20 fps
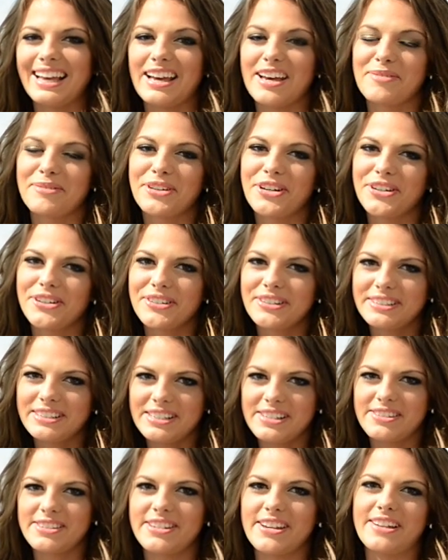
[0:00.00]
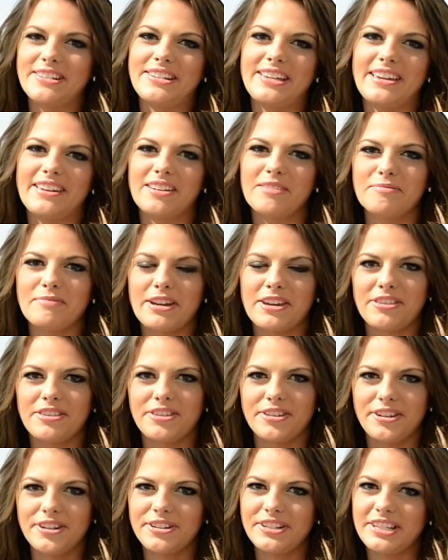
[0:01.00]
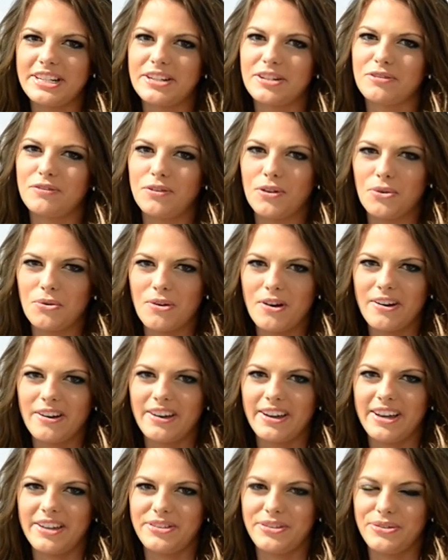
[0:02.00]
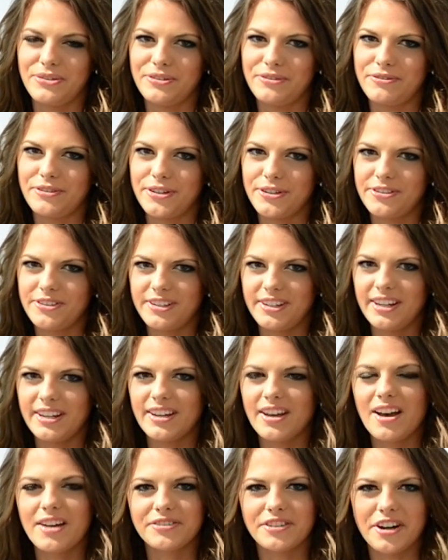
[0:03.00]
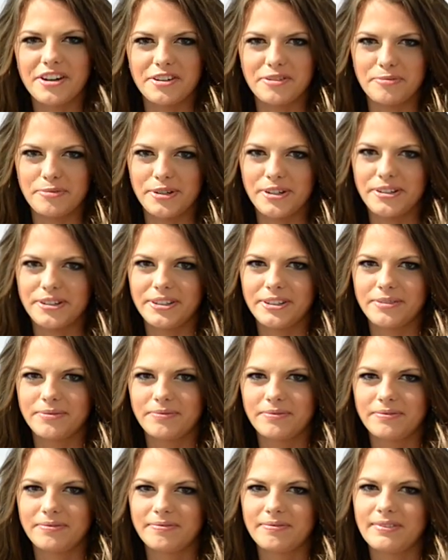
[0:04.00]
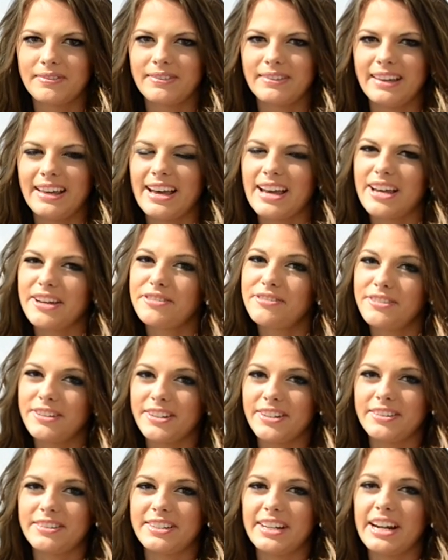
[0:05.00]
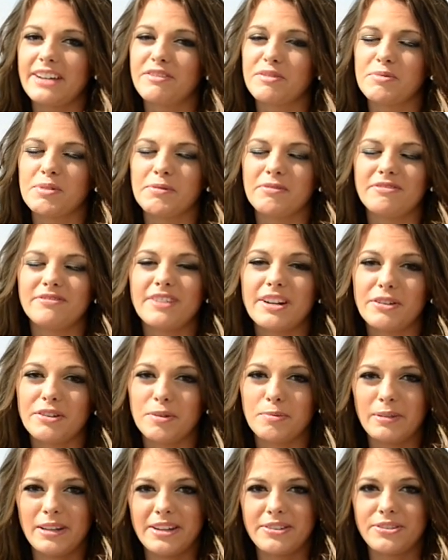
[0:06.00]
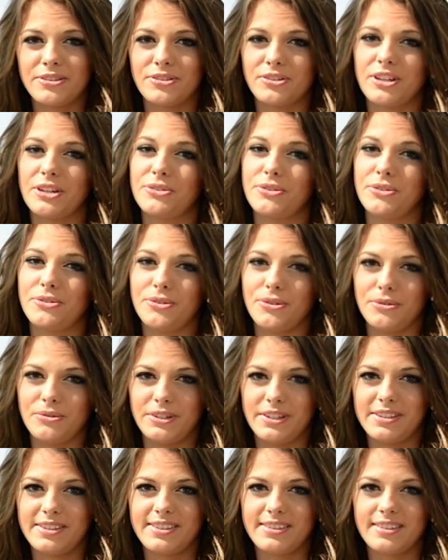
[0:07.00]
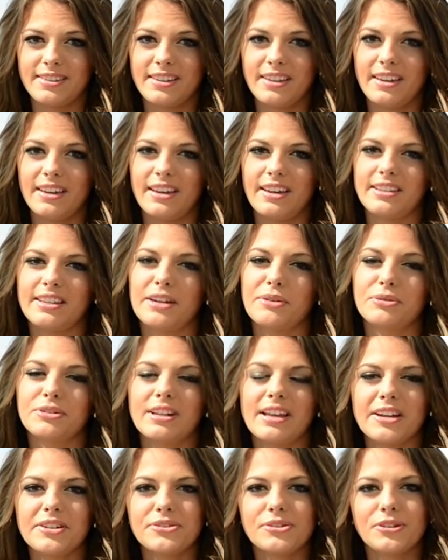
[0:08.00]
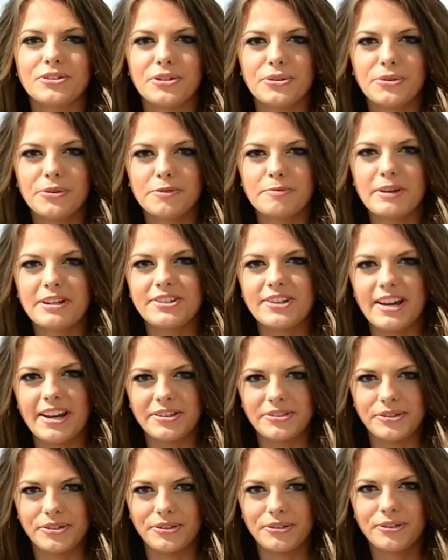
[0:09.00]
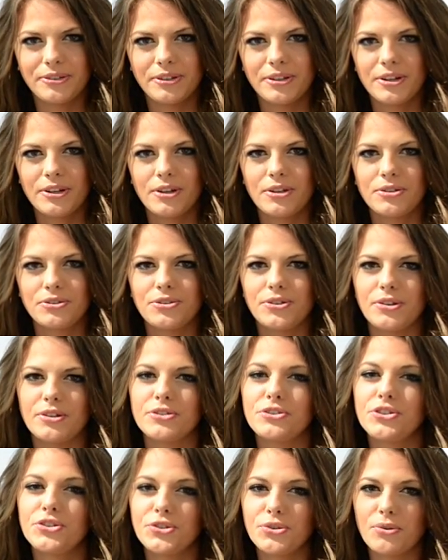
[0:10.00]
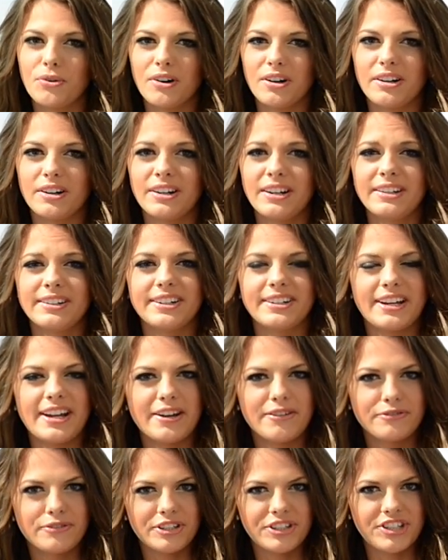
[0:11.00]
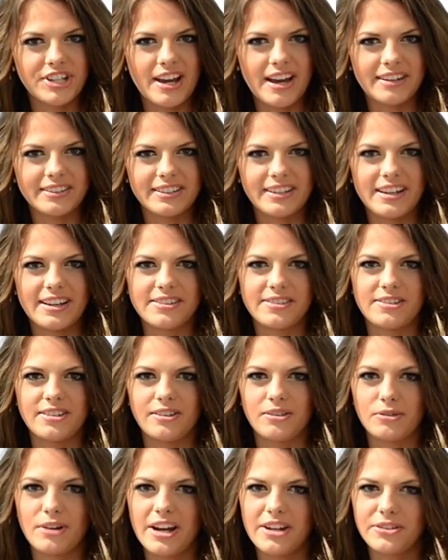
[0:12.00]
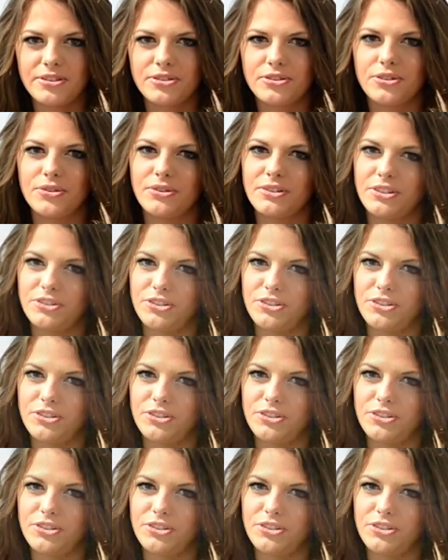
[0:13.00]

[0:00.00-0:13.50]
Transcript: I'm currently studying my third year of law at the University of Gothenburg. I feel that I have been very blessed to get to do this, and I would like to use my title to ensure that every child has the right to an